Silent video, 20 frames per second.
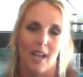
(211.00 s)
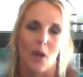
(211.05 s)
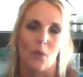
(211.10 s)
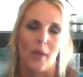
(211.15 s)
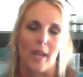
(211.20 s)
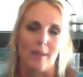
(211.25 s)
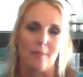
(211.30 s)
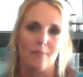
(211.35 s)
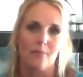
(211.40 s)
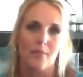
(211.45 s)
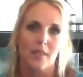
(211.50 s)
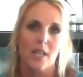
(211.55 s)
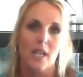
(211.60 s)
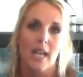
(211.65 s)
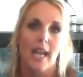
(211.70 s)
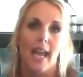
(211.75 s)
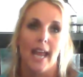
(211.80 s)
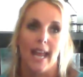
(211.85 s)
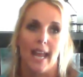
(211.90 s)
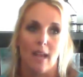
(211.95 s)
Okay.
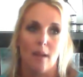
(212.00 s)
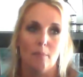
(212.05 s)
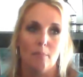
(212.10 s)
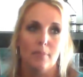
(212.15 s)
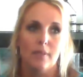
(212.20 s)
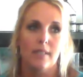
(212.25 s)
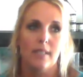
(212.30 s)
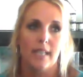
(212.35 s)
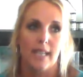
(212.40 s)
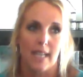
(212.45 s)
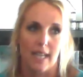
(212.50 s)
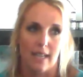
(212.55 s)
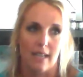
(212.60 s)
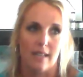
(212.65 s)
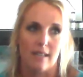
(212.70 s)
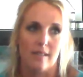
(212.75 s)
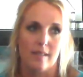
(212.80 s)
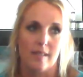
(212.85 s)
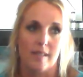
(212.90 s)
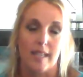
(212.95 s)
Hemp
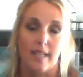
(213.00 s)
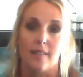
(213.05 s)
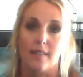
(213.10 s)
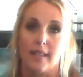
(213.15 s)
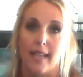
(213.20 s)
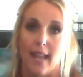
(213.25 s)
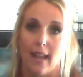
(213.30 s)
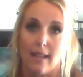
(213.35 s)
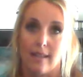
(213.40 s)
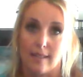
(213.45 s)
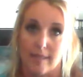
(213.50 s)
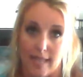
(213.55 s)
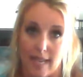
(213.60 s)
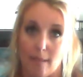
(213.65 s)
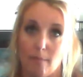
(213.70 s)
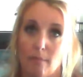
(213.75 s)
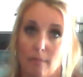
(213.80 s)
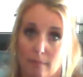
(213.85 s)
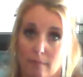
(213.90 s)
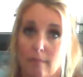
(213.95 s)
is in the
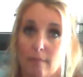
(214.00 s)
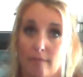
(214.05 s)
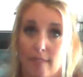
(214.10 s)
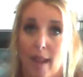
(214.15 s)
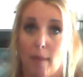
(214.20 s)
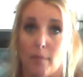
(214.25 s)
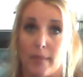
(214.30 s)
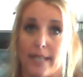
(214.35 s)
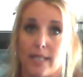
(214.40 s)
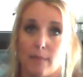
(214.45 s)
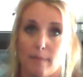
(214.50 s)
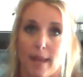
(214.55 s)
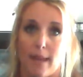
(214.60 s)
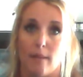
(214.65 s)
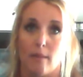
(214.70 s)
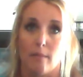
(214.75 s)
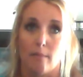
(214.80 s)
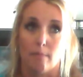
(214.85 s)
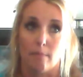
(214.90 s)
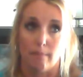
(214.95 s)
same family as
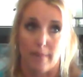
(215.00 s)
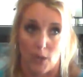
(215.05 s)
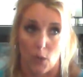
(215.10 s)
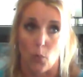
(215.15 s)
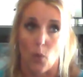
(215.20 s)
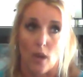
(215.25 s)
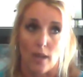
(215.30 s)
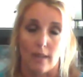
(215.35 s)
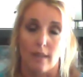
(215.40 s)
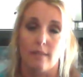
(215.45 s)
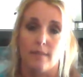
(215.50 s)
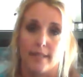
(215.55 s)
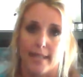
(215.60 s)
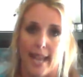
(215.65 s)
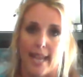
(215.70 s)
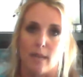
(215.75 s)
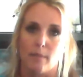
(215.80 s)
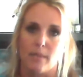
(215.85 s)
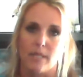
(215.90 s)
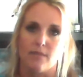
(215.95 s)
marijuana, the
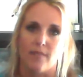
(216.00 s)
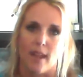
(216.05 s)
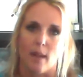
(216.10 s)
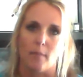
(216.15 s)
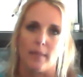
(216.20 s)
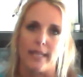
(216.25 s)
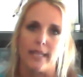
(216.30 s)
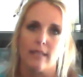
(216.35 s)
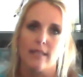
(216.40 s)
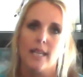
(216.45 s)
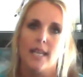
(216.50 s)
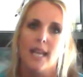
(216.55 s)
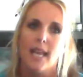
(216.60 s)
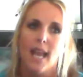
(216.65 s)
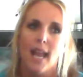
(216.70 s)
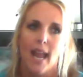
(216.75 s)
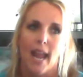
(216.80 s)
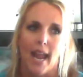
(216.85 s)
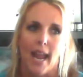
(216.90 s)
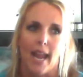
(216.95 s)
cannabis family,
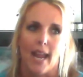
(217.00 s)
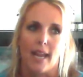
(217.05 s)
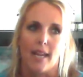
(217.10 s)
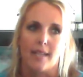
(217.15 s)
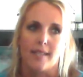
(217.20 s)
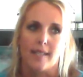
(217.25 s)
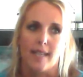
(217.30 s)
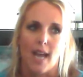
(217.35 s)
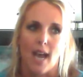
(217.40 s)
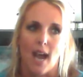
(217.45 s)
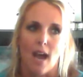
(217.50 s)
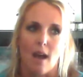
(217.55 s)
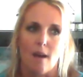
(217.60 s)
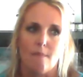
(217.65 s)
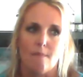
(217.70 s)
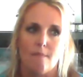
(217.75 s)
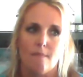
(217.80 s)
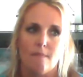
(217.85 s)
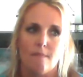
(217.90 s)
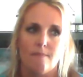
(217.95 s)
and
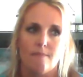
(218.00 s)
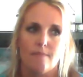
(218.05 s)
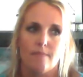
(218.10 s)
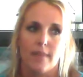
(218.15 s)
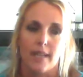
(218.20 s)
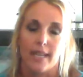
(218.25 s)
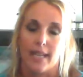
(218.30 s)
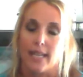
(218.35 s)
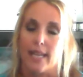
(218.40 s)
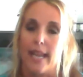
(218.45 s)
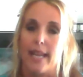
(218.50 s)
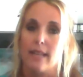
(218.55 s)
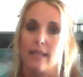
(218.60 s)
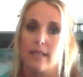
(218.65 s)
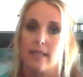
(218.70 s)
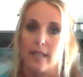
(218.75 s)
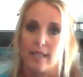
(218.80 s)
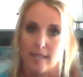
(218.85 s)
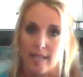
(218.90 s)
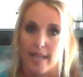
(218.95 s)

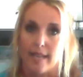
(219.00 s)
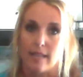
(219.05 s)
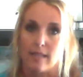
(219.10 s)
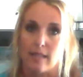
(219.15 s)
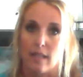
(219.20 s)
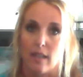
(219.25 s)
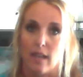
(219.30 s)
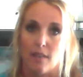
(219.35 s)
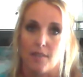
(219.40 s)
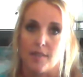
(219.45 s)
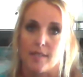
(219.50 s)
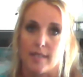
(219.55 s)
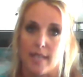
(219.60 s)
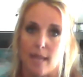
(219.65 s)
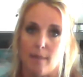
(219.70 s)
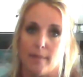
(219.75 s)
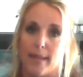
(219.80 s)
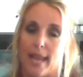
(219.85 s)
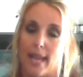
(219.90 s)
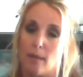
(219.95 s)
contains a lot of the
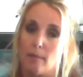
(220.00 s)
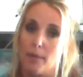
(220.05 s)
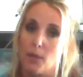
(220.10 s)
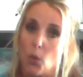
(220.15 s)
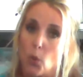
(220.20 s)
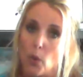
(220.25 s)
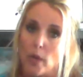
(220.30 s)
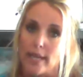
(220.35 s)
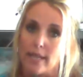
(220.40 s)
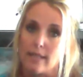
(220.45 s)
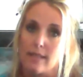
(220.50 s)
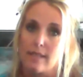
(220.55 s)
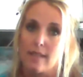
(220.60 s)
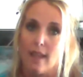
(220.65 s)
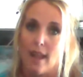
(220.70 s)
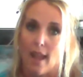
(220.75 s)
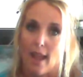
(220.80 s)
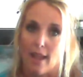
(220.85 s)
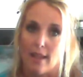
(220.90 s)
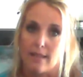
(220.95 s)
same cannabinoids
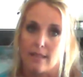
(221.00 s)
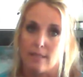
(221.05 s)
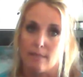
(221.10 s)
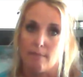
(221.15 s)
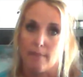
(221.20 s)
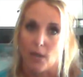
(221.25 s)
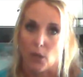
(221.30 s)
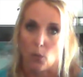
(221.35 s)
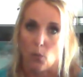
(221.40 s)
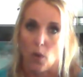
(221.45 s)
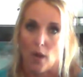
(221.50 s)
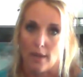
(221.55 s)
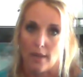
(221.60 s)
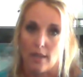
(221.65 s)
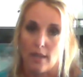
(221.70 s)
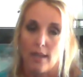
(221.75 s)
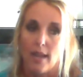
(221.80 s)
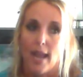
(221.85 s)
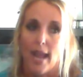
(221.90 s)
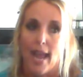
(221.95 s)
as
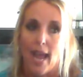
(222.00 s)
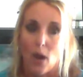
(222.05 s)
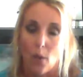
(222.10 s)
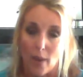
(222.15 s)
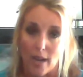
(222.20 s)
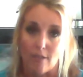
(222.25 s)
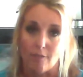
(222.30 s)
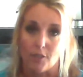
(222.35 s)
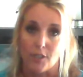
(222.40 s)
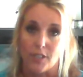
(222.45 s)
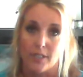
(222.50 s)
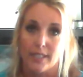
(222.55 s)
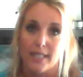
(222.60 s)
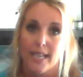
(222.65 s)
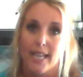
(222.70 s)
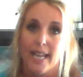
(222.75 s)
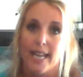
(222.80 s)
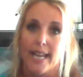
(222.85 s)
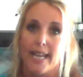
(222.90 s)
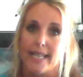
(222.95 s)
marijuana. However,
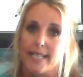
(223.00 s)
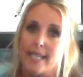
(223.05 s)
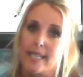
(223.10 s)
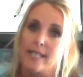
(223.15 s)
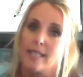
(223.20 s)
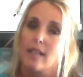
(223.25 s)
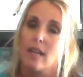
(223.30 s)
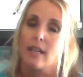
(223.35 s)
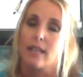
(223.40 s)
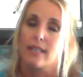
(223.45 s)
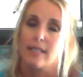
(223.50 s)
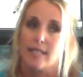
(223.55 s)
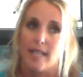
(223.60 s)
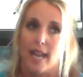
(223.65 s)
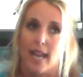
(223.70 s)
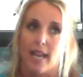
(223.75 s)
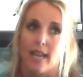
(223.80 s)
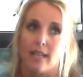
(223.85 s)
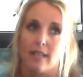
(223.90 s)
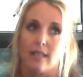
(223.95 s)
it does not
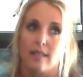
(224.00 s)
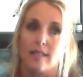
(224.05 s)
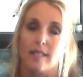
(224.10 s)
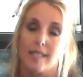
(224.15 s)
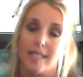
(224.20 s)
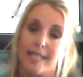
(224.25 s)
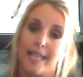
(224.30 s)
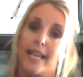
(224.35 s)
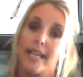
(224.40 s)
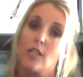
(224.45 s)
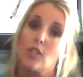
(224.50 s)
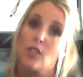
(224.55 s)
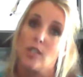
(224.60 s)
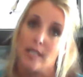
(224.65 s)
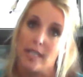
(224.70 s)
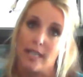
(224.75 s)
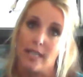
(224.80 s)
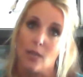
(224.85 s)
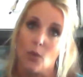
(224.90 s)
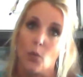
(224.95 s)
contain the
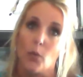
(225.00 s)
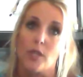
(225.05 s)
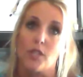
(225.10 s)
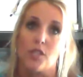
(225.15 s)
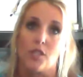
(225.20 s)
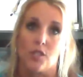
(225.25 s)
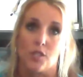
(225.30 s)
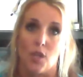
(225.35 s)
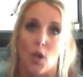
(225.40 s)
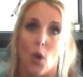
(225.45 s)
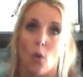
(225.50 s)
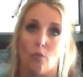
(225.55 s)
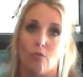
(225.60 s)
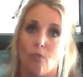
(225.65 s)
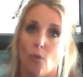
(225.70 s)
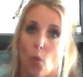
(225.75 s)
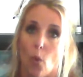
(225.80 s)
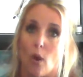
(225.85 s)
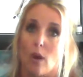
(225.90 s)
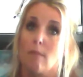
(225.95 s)
THC, which is known
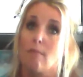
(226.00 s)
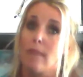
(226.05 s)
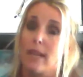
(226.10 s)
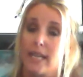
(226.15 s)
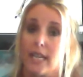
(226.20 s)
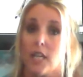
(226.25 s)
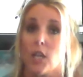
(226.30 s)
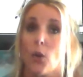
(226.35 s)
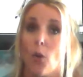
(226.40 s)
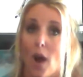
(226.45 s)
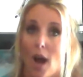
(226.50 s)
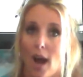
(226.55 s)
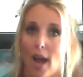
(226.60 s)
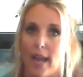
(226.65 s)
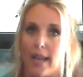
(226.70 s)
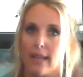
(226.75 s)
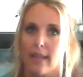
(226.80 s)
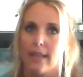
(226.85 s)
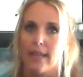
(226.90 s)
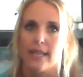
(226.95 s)
for making you high.
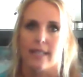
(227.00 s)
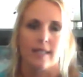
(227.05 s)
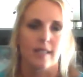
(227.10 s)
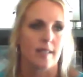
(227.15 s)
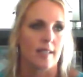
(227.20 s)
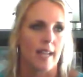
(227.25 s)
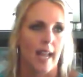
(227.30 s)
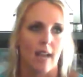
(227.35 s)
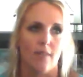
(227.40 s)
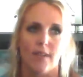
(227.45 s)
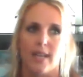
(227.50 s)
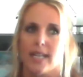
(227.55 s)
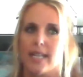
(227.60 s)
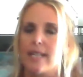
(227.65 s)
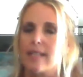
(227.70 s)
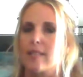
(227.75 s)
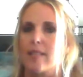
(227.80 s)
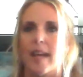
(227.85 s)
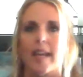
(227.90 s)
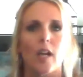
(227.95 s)
It doesn't have any
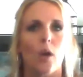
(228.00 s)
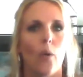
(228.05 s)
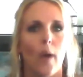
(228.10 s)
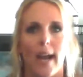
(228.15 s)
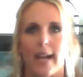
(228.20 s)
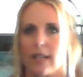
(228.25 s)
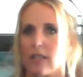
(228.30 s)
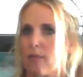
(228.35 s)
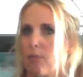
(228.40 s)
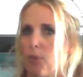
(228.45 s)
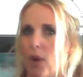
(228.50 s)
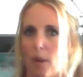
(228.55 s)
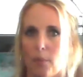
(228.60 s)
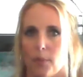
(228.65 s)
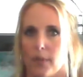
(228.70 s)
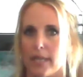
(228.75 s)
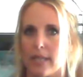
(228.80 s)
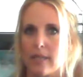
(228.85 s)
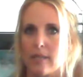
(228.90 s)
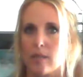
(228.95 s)
psychoactive
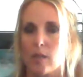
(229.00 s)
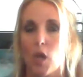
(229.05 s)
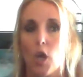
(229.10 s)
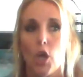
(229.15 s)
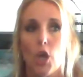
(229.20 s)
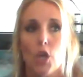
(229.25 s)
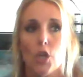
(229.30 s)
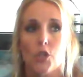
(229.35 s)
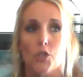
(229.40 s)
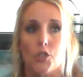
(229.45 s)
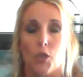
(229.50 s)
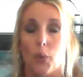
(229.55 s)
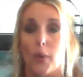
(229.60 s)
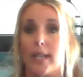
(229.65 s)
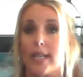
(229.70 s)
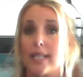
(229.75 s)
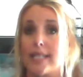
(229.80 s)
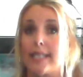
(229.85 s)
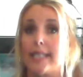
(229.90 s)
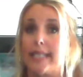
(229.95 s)
properties. So it
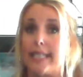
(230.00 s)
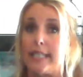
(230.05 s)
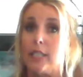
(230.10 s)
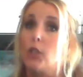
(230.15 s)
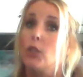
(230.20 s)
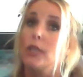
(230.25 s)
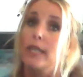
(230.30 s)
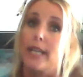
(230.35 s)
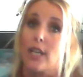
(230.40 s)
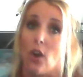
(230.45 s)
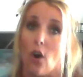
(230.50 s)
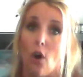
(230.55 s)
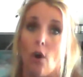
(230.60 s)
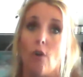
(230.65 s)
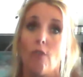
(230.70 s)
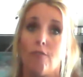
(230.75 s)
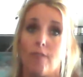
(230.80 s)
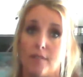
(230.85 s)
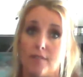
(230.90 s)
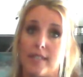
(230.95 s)
is legal in all
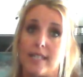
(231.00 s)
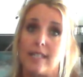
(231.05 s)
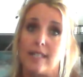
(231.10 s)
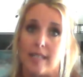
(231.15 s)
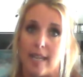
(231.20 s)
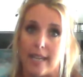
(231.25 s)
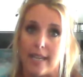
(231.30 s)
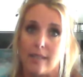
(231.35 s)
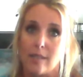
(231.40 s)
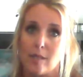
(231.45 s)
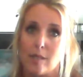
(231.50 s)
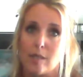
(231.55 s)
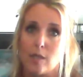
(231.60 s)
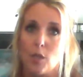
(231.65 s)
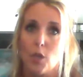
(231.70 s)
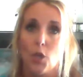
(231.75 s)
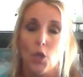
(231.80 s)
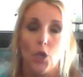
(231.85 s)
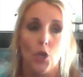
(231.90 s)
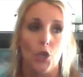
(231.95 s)
50 states.
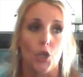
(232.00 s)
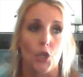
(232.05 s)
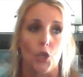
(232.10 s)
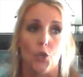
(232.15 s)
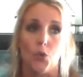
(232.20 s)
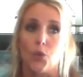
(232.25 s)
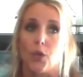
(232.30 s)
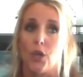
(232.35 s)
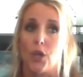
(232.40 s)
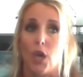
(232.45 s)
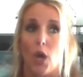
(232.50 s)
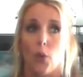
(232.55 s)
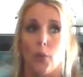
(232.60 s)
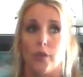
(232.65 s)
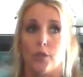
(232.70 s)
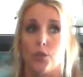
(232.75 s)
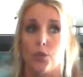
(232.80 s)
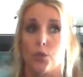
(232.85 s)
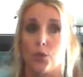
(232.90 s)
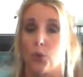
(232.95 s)
You can go
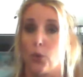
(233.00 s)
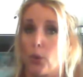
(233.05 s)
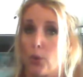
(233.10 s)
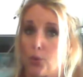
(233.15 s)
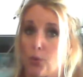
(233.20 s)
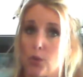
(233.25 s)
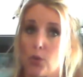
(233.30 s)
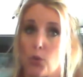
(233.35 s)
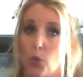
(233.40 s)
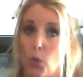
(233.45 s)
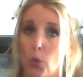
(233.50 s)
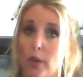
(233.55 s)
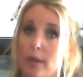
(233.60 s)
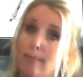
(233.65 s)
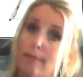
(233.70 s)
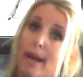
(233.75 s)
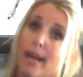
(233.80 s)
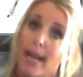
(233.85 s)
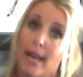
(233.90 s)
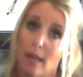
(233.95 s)
into the grocery store and
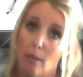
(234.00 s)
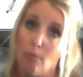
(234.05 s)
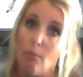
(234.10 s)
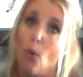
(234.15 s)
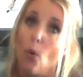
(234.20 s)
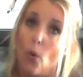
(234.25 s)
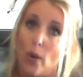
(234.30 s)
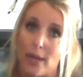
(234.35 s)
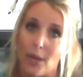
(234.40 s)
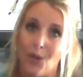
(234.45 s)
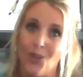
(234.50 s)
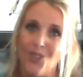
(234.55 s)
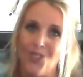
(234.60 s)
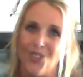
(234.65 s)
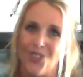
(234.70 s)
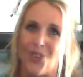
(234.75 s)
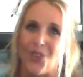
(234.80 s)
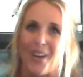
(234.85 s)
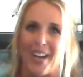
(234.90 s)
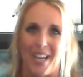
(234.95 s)
buy hemp oil
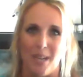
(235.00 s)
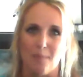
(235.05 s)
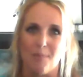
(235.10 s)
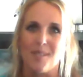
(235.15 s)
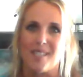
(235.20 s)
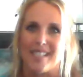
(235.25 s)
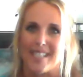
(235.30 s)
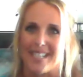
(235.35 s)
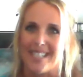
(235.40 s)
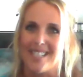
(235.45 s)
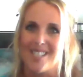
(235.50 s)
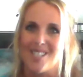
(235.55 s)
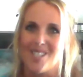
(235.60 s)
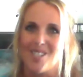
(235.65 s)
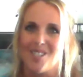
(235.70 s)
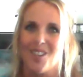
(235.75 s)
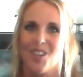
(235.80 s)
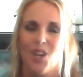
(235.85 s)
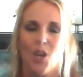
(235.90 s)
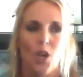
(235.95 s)
or hemp seeds.
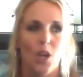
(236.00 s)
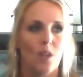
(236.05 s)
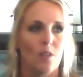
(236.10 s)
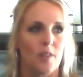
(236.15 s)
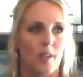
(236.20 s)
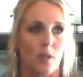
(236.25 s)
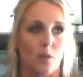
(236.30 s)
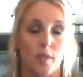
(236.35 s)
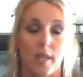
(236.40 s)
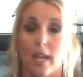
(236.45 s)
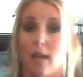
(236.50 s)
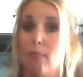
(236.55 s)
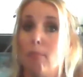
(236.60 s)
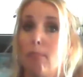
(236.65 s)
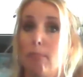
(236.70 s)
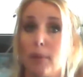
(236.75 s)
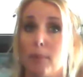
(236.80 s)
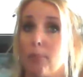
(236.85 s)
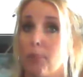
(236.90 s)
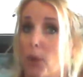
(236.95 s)
There's hemp
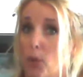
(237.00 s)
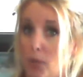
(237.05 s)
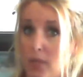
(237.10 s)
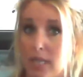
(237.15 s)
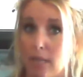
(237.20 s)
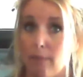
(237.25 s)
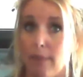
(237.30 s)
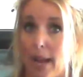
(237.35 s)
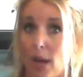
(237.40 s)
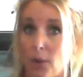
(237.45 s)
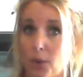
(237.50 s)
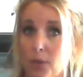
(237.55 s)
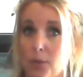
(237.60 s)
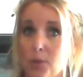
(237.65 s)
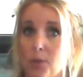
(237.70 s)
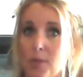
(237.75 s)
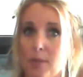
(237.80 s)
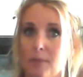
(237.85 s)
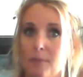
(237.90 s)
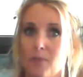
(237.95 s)
protein
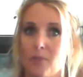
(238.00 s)
powders.